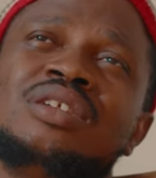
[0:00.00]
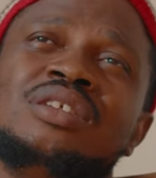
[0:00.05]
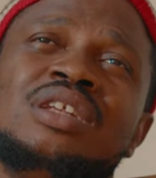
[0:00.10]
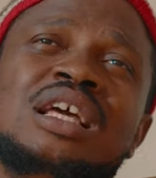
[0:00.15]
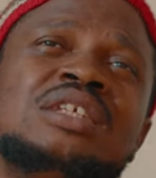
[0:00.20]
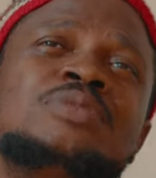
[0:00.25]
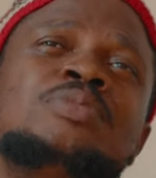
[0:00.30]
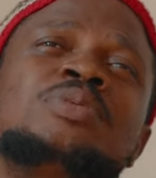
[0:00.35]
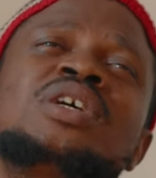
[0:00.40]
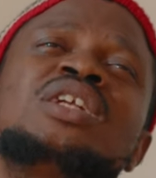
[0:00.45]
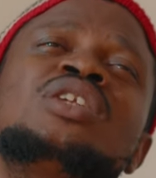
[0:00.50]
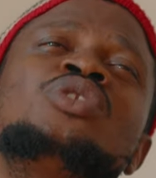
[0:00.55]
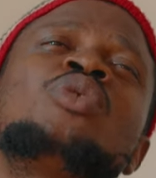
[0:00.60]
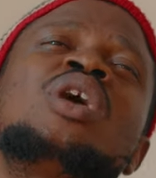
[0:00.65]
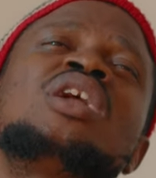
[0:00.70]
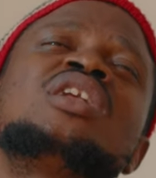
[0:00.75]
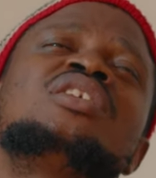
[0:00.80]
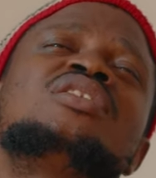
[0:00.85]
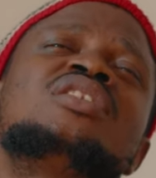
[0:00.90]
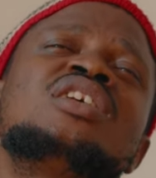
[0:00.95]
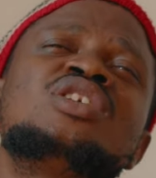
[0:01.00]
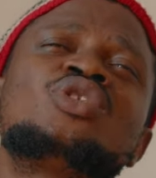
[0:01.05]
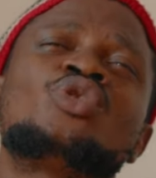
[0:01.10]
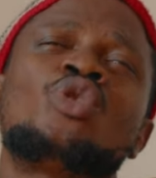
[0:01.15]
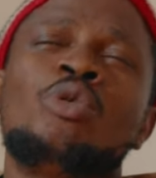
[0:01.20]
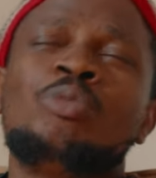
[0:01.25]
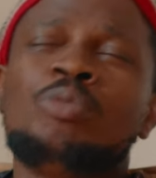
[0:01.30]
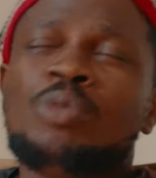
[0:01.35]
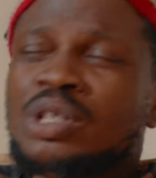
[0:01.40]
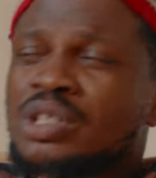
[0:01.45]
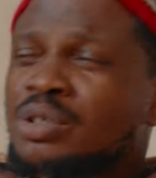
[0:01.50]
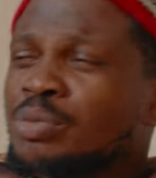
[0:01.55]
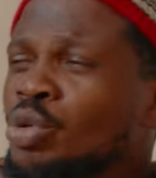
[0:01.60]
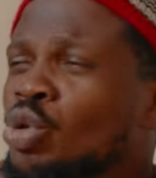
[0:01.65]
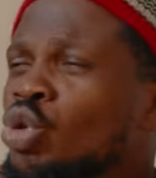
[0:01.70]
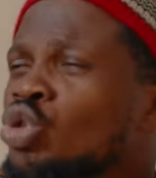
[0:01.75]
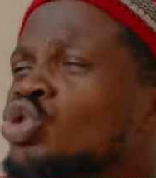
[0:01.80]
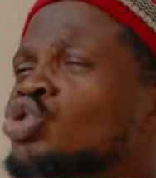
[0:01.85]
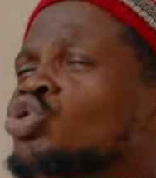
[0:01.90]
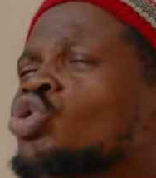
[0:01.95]
Especially the one they say is comedy,
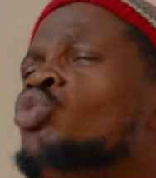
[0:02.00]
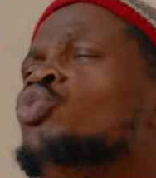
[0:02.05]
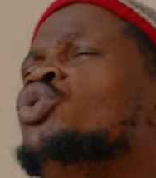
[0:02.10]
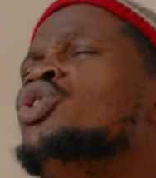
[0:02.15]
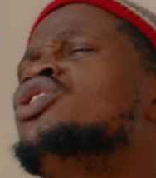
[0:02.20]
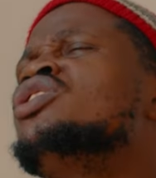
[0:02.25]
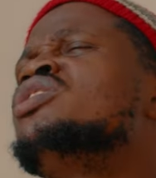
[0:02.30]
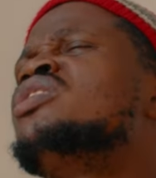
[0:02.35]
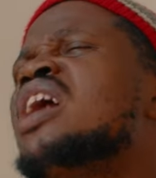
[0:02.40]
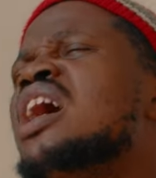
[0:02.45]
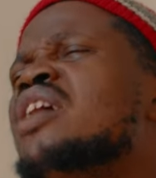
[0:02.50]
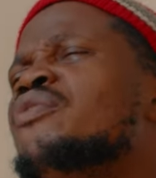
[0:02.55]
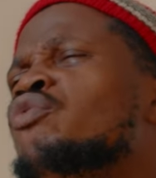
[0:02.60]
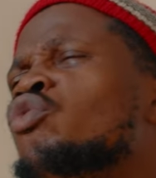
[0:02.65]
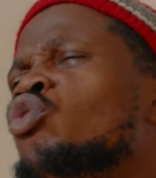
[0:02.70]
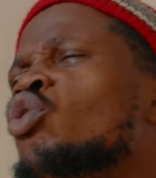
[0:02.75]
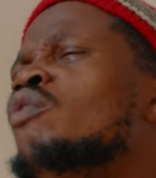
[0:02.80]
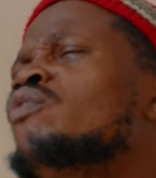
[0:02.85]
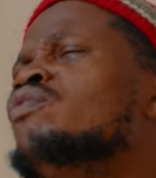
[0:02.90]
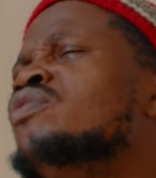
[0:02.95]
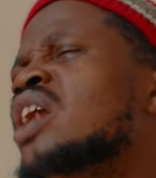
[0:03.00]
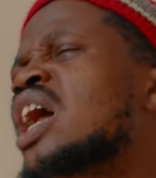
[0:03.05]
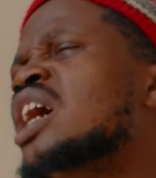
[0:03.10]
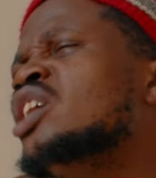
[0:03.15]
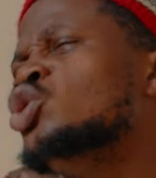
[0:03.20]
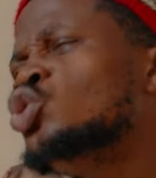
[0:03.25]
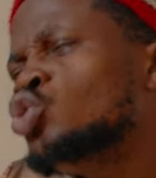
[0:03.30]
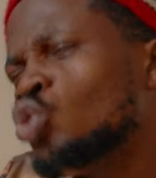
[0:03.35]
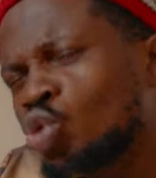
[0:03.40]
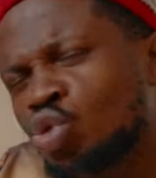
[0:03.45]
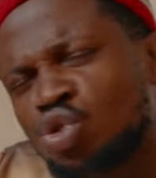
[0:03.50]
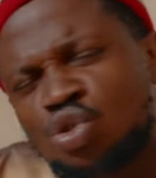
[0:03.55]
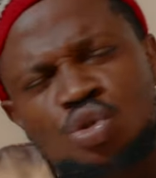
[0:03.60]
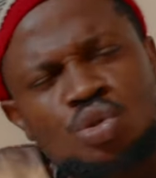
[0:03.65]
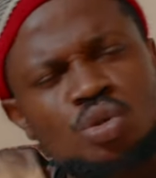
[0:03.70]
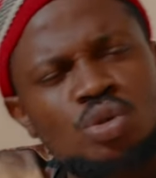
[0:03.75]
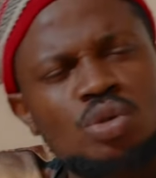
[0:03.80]
because it's always dry, full of dry jokes.